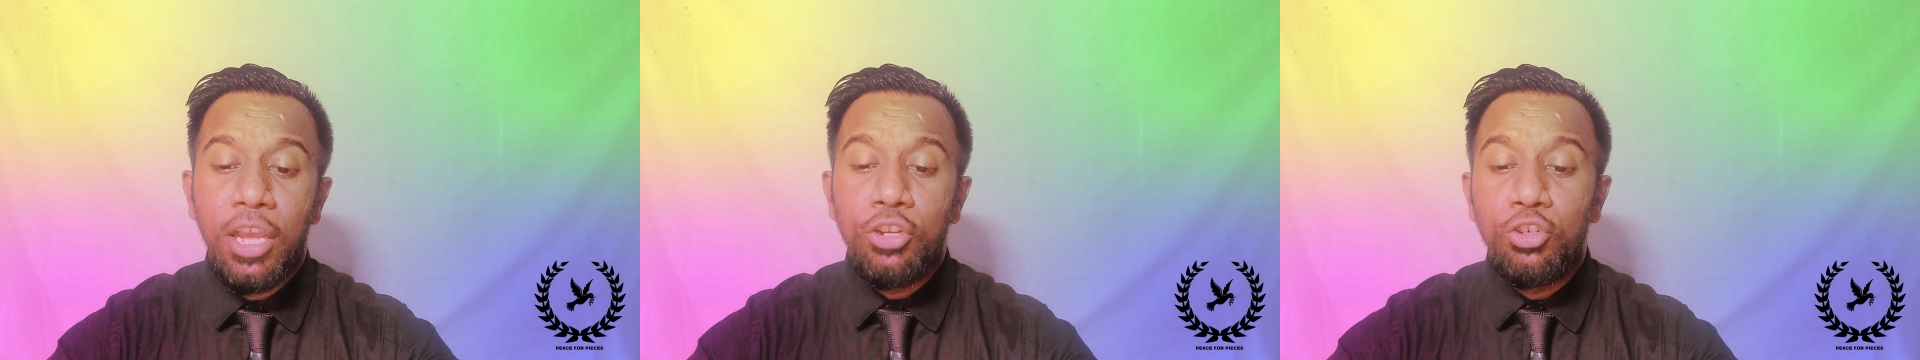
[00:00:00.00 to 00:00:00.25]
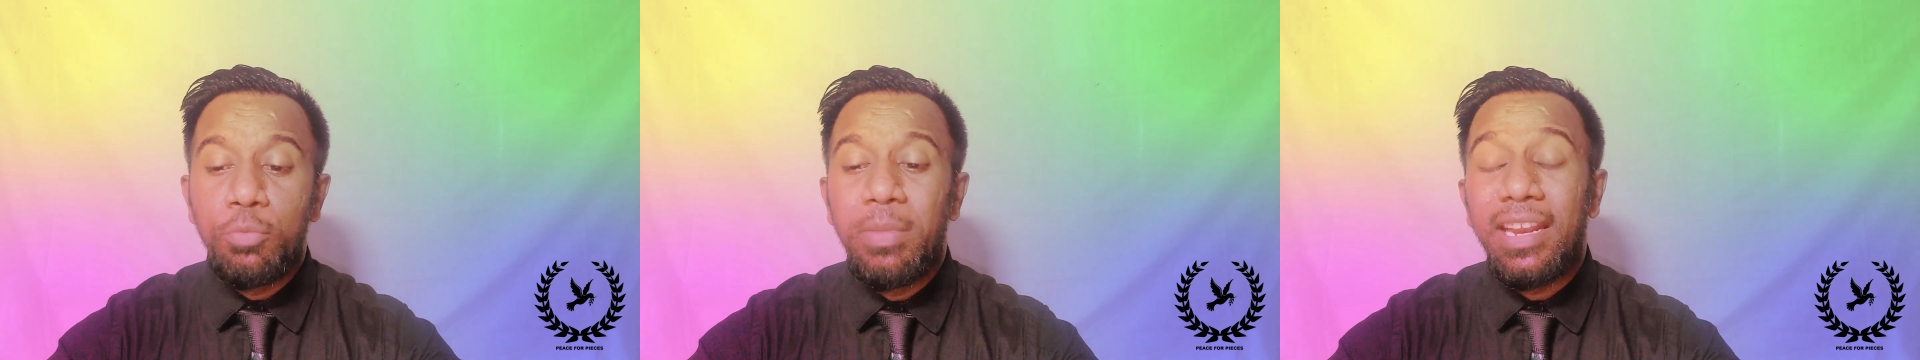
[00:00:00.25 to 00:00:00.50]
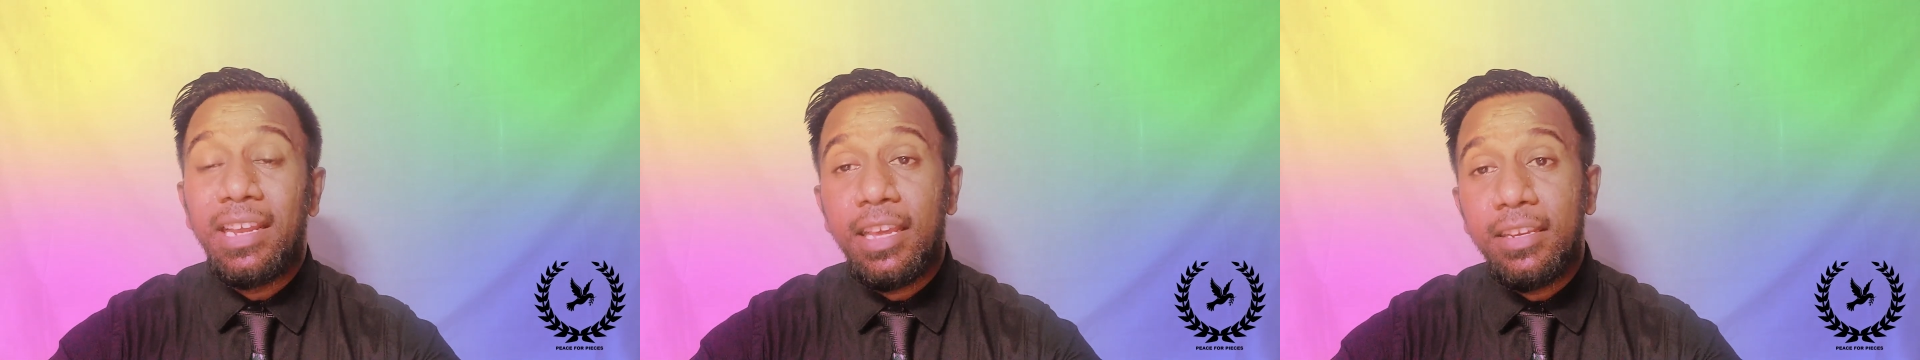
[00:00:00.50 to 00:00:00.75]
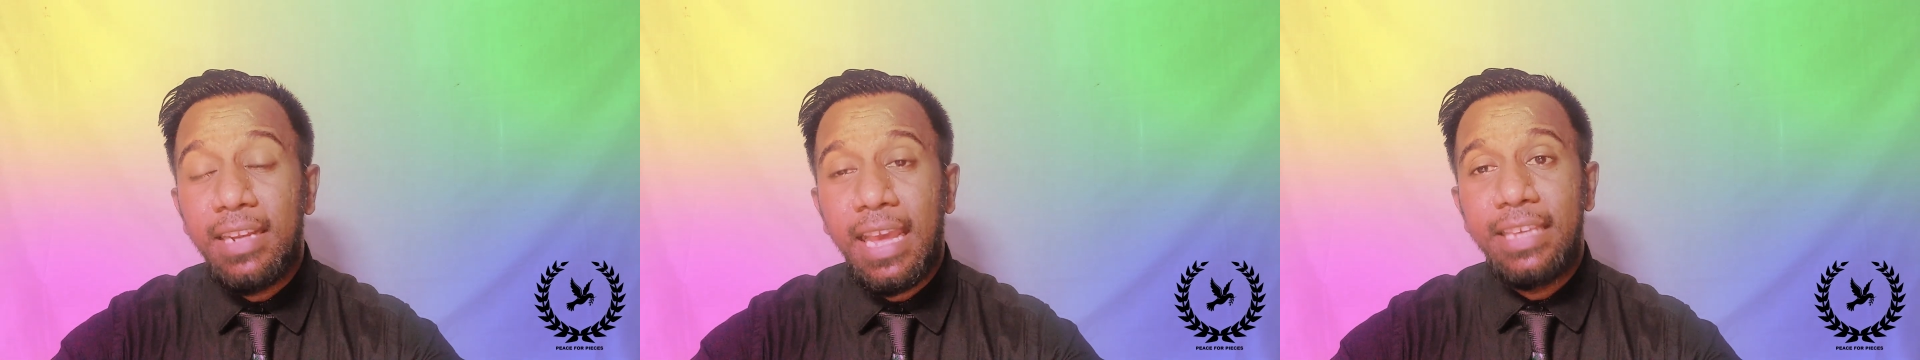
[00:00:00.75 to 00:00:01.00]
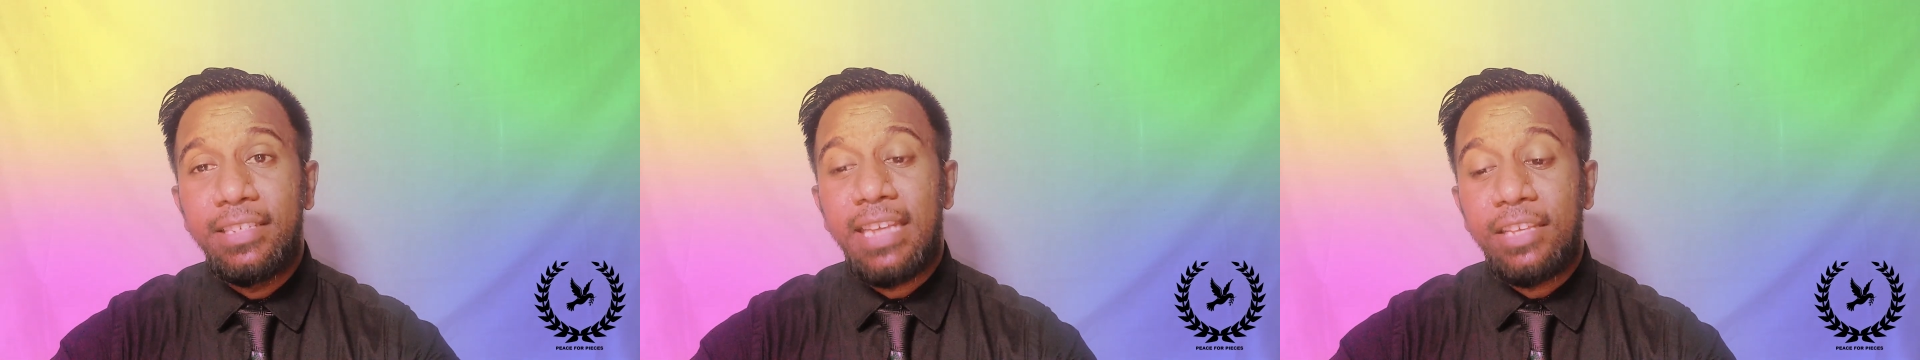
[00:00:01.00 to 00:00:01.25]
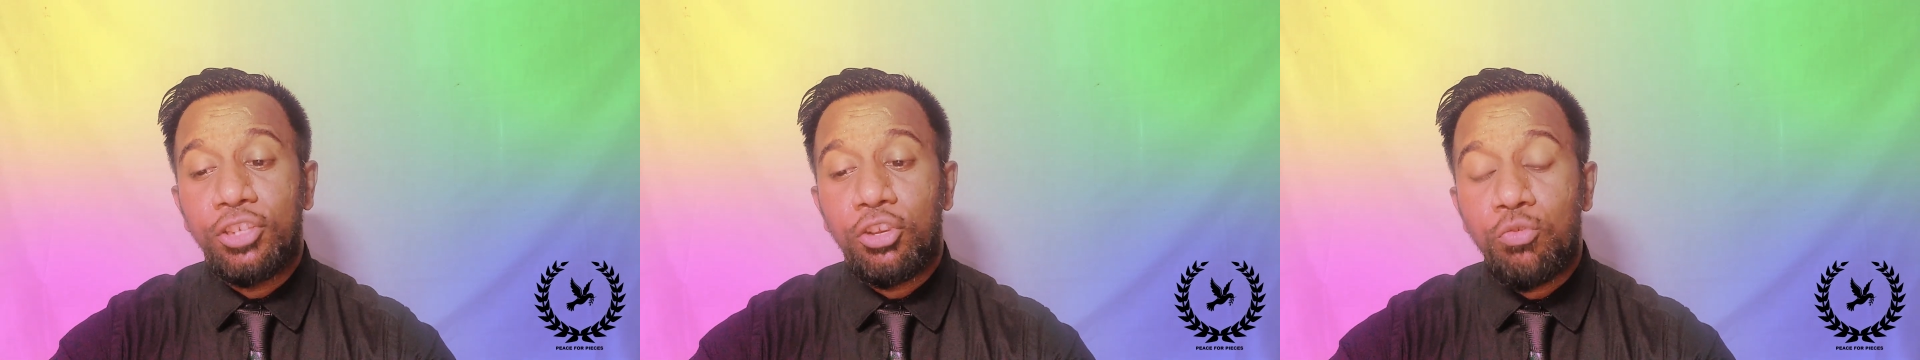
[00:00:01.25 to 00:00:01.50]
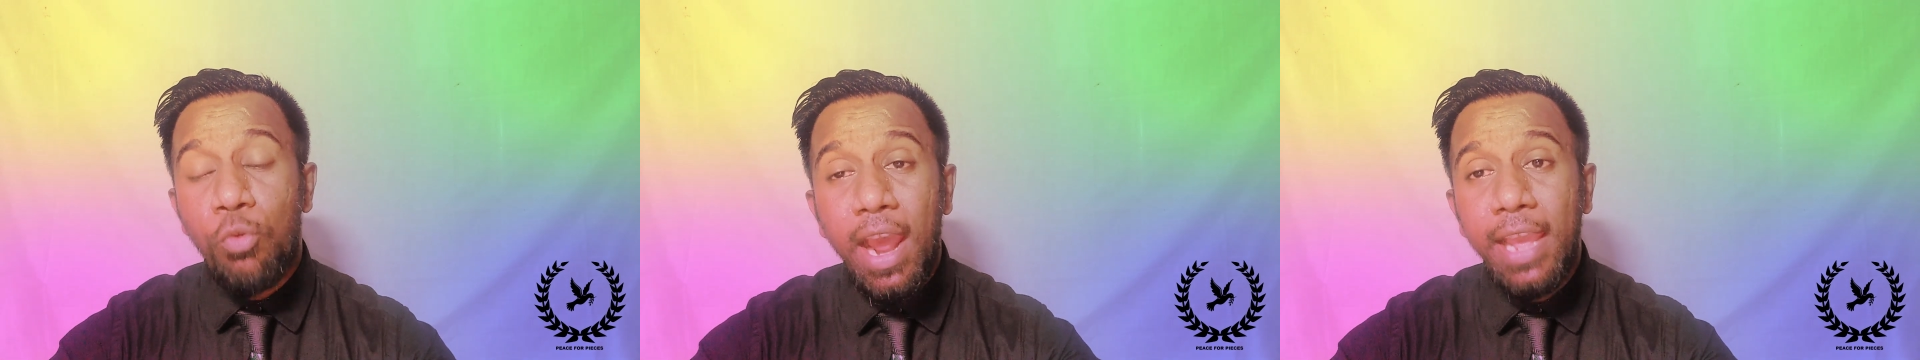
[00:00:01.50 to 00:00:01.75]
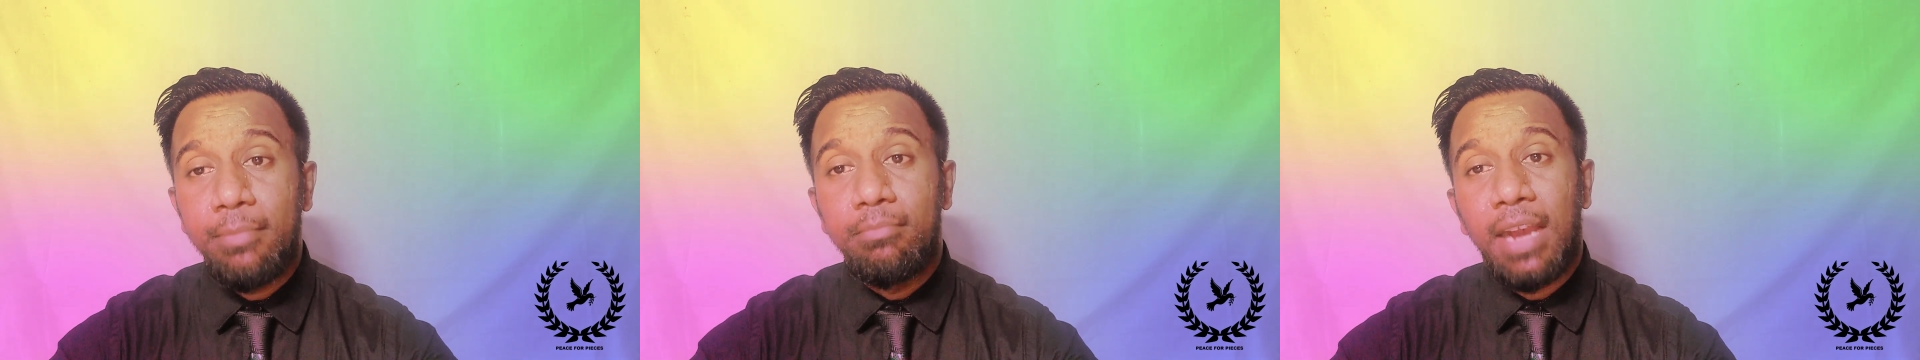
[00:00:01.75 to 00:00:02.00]
to be recognized as a
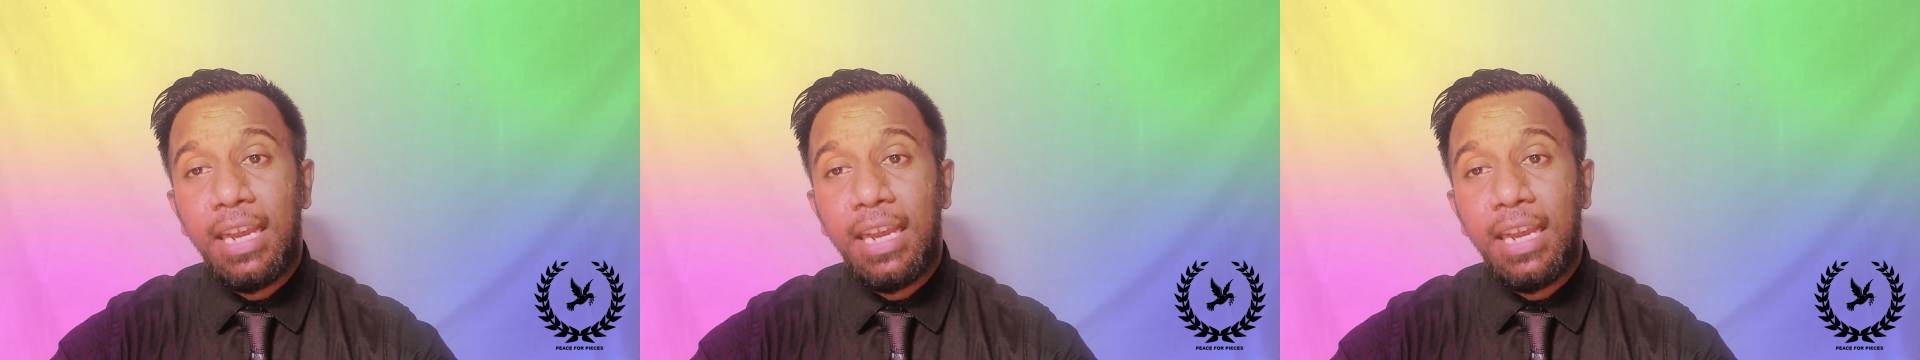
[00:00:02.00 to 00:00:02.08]
crime